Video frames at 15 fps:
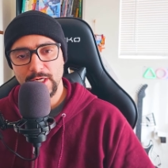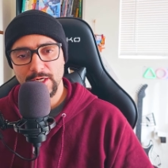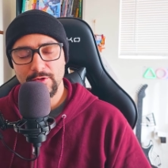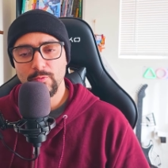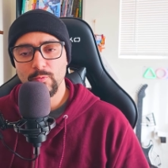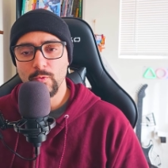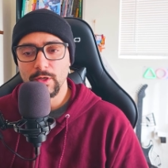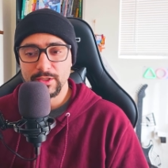that I
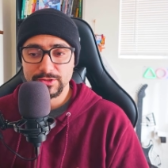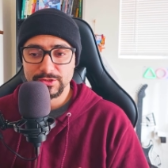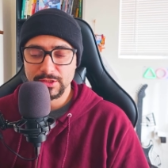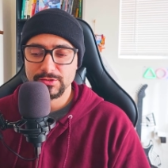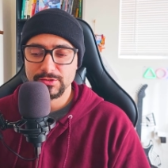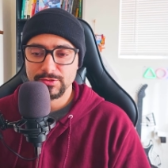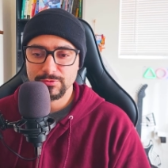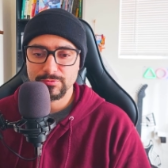don't want to
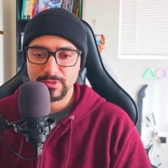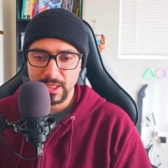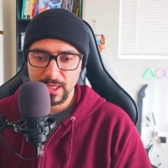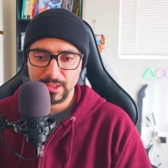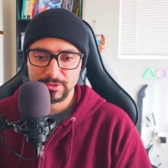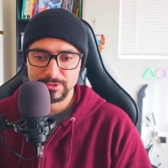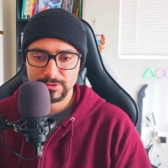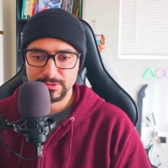just do
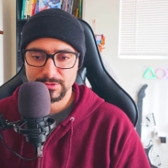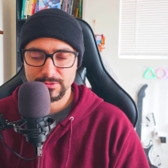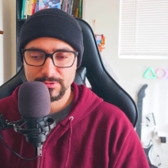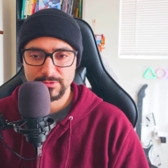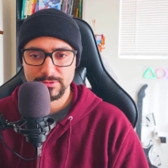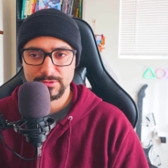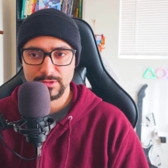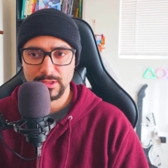
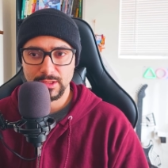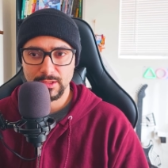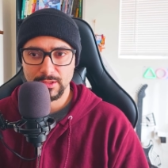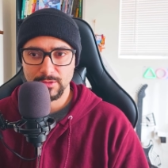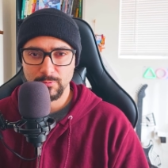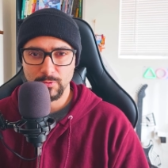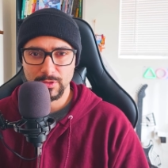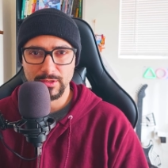reactions,
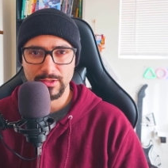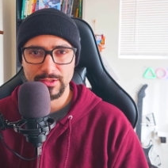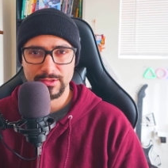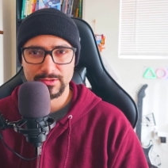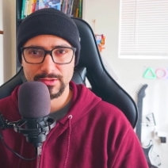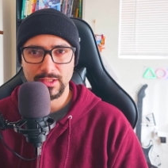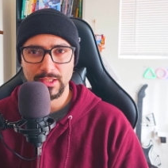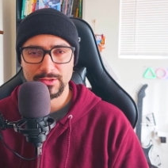um, or at
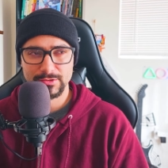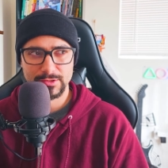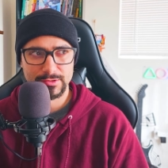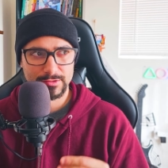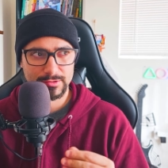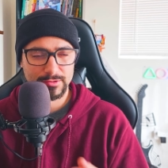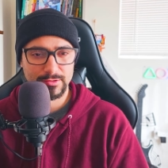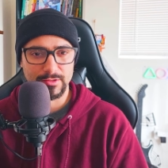least not
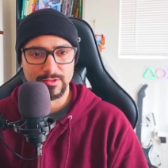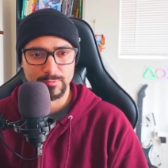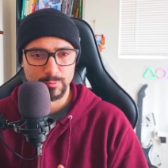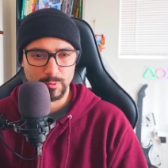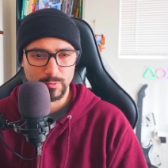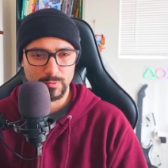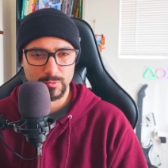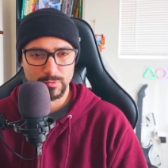just the
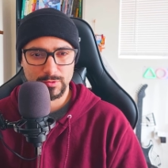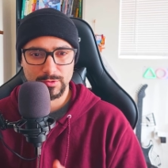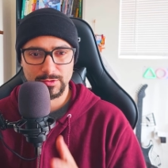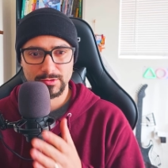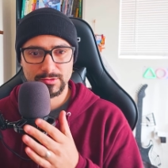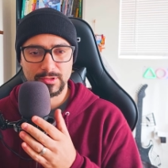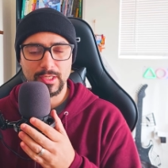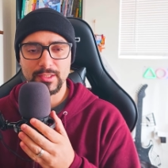
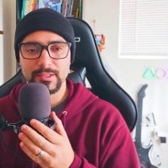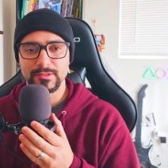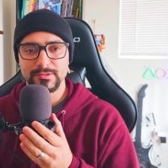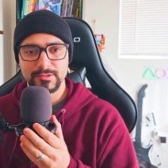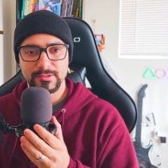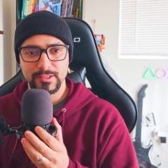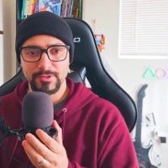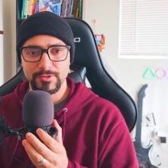kind of
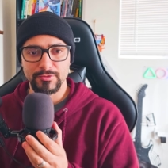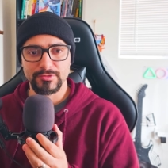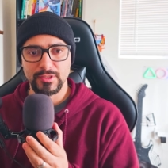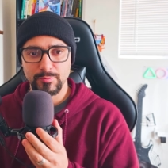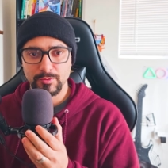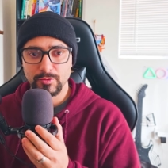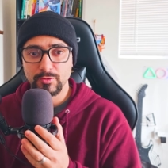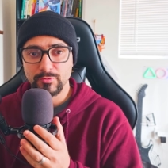
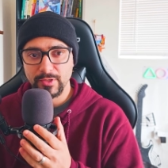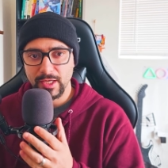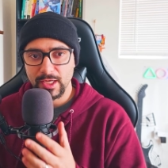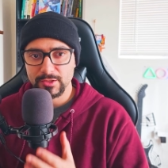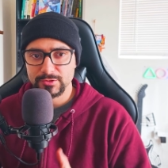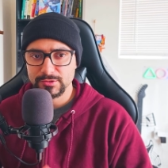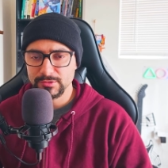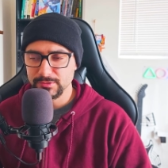stereotypical
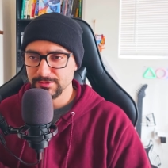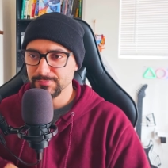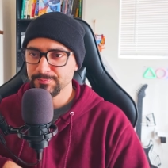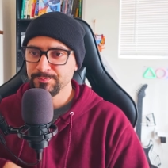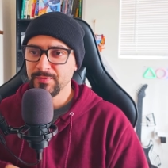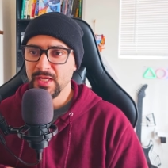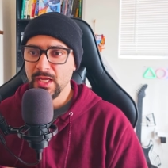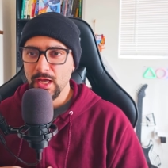reactions.
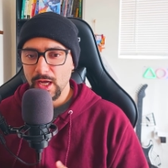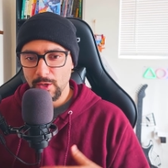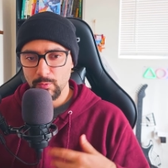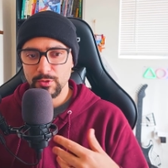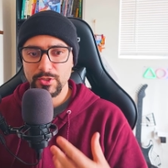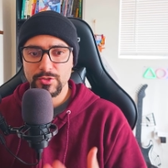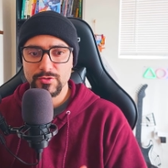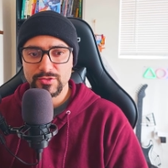I
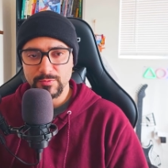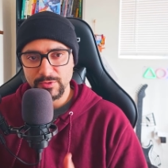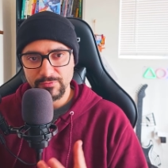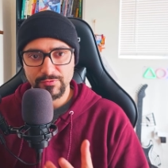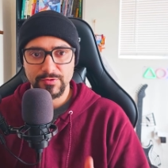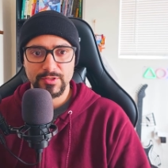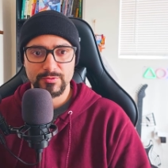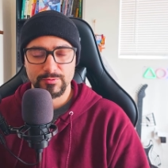want to do some
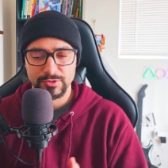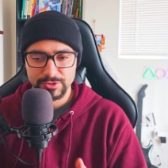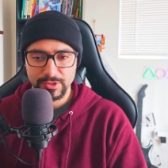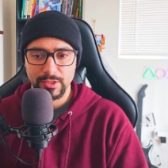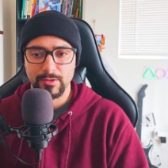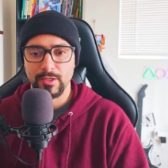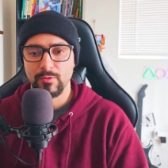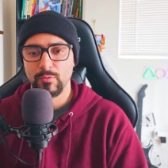different things with the
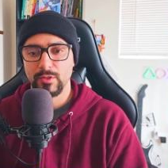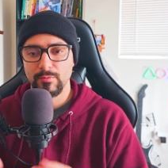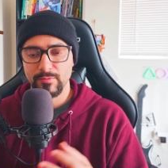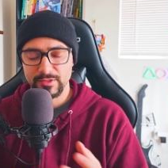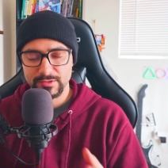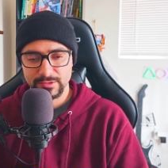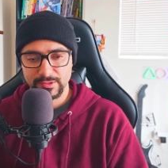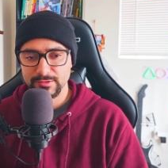channel. I want to
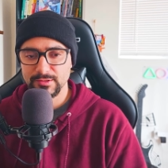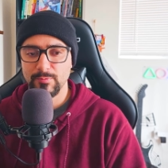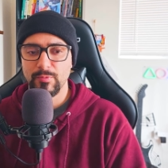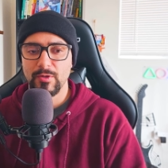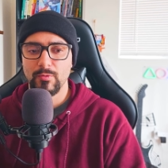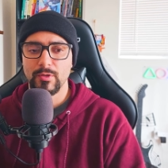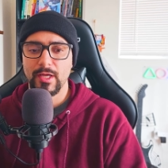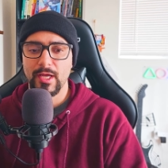mix things
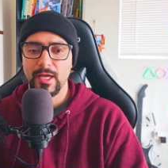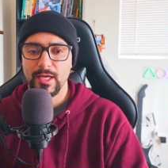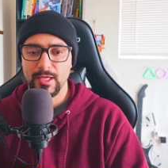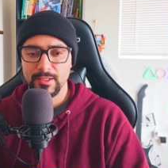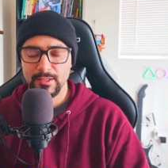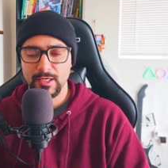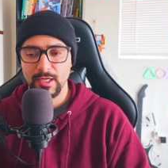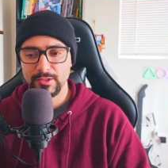up. I want to
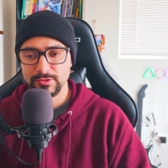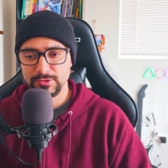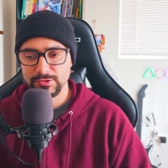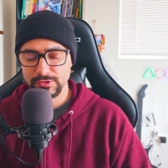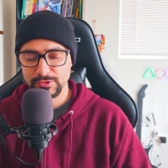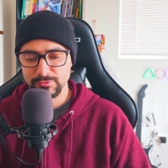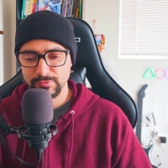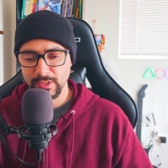add not
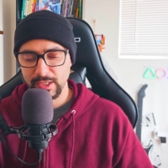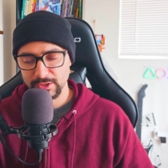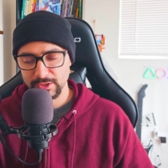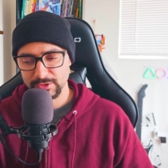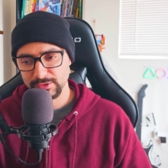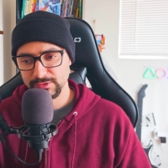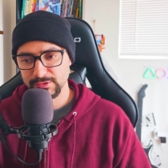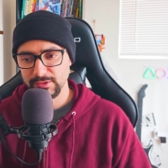just
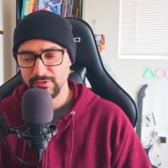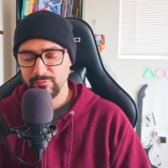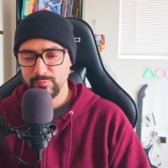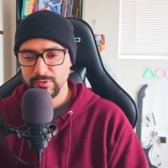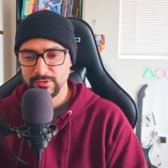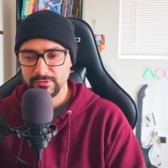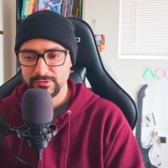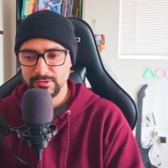reaction
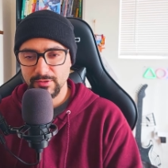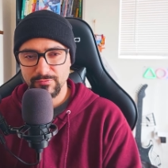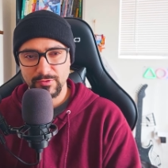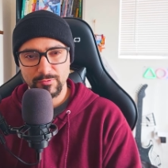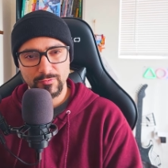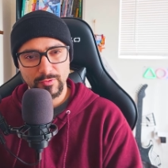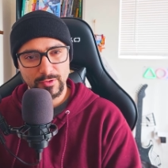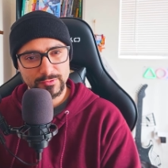stuff, but stuff
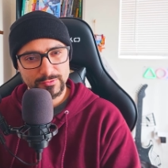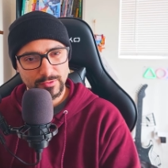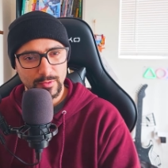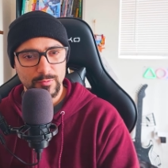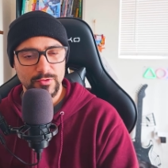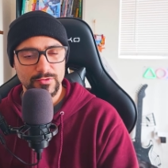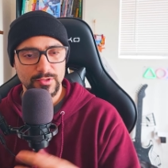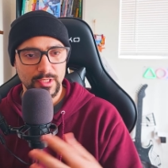that revolves
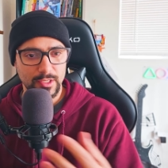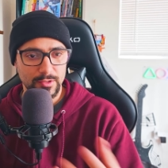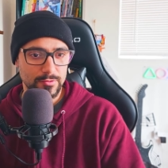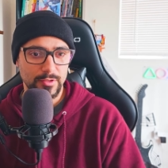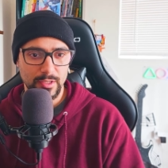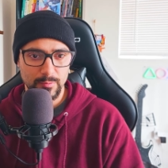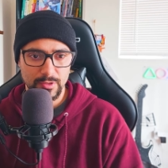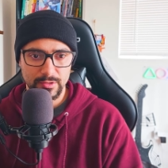around music,
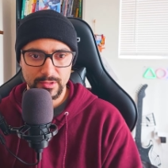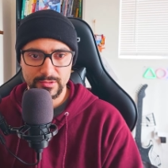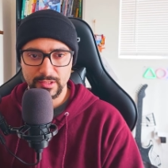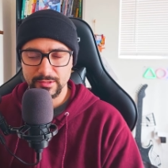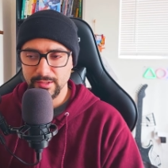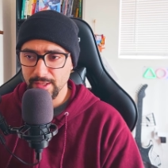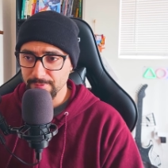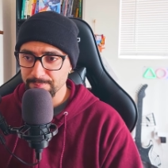entertainment, things
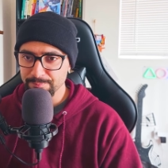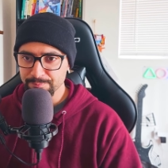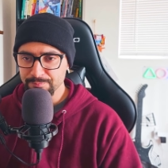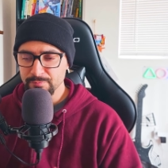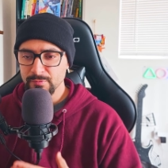like that.